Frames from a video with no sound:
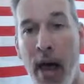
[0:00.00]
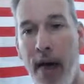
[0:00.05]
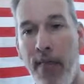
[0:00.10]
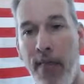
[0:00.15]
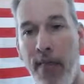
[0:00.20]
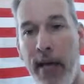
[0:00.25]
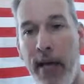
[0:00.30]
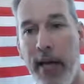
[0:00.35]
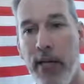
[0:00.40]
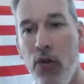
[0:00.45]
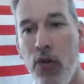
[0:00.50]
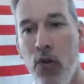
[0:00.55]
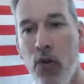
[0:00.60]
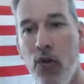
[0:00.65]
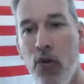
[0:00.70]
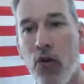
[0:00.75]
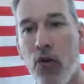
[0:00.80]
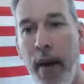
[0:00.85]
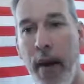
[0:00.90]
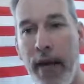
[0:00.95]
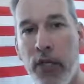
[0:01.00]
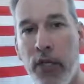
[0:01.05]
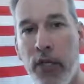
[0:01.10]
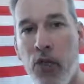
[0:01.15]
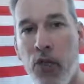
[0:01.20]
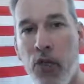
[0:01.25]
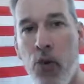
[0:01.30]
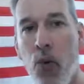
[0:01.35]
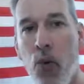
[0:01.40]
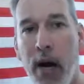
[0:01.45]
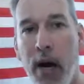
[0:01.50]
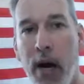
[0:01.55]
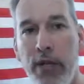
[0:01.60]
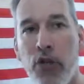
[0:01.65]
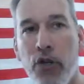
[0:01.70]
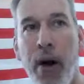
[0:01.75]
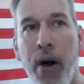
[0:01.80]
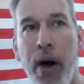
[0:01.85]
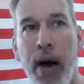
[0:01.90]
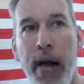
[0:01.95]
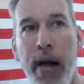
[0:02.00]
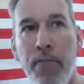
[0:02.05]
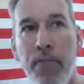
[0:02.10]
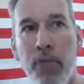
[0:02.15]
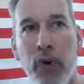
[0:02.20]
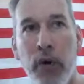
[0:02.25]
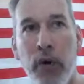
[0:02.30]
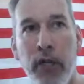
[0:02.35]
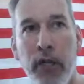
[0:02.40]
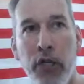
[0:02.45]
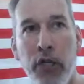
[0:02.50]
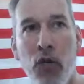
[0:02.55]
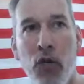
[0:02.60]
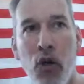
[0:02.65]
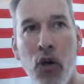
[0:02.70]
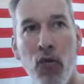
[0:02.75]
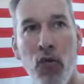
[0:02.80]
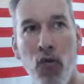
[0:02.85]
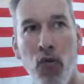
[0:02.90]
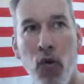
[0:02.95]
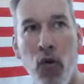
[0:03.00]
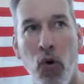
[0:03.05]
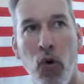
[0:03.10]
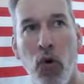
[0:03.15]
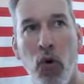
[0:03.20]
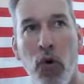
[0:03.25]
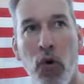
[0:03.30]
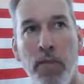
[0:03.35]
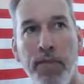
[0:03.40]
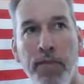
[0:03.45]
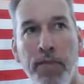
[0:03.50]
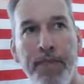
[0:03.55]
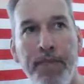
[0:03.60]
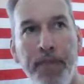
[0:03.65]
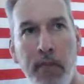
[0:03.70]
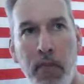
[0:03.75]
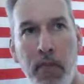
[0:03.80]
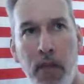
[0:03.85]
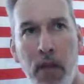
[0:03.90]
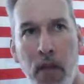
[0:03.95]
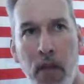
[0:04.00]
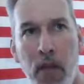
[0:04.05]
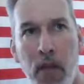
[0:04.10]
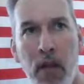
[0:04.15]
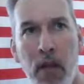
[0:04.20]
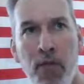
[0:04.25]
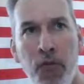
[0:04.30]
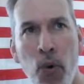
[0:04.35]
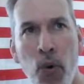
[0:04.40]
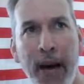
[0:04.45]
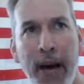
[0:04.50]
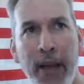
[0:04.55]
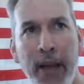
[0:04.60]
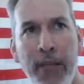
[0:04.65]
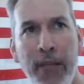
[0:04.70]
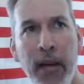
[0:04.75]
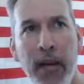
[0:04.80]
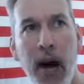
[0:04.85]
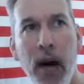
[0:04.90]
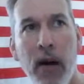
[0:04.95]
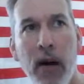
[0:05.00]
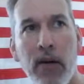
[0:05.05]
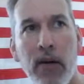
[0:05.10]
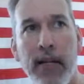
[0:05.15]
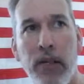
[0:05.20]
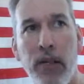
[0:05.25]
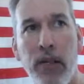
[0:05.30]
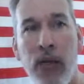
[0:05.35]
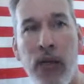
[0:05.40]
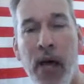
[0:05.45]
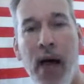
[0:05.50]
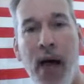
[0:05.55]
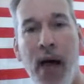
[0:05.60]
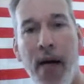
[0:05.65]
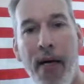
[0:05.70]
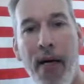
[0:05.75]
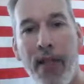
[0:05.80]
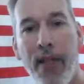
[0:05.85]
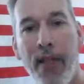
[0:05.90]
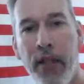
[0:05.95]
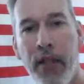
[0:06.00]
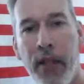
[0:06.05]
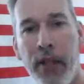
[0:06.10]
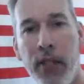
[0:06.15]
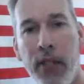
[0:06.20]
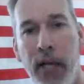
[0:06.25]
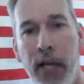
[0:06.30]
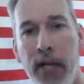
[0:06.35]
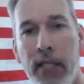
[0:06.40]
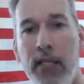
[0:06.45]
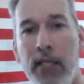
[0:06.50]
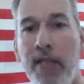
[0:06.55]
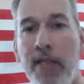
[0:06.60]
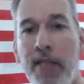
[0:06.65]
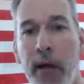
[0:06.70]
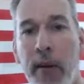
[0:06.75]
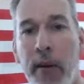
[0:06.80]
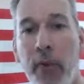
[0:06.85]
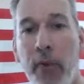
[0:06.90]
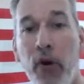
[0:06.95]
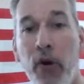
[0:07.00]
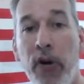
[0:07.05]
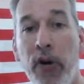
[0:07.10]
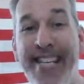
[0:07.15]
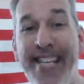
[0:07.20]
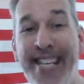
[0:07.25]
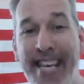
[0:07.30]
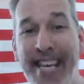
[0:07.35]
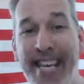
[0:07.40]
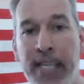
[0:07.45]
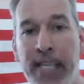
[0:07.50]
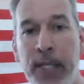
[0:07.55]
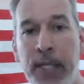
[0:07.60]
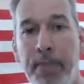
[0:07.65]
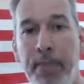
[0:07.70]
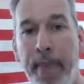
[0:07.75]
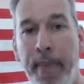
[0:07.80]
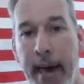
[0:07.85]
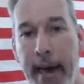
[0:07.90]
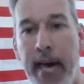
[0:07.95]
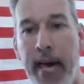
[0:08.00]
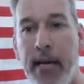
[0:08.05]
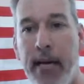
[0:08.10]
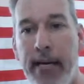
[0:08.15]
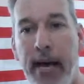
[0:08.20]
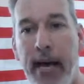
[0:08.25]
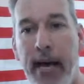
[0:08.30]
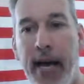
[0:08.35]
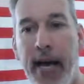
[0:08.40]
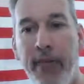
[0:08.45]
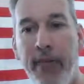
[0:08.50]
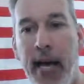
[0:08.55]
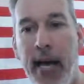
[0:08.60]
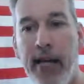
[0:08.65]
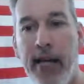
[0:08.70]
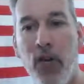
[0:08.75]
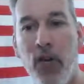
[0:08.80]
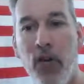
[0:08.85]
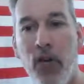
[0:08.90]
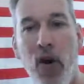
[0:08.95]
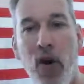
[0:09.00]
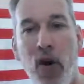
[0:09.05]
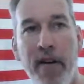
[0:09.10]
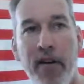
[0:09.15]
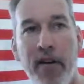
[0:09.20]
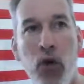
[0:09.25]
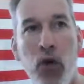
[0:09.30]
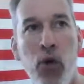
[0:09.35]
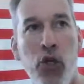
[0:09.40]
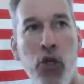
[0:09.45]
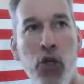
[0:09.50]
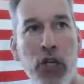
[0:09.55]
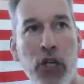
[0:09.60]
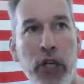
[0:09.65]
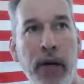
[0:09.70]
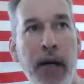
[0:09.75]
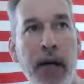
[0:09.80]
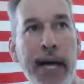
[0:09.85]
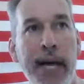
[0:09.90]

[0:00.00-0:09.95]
and they do their best to undermine British rule throughout the colonies. The Sons of Liberty disband at the end of the Revolution.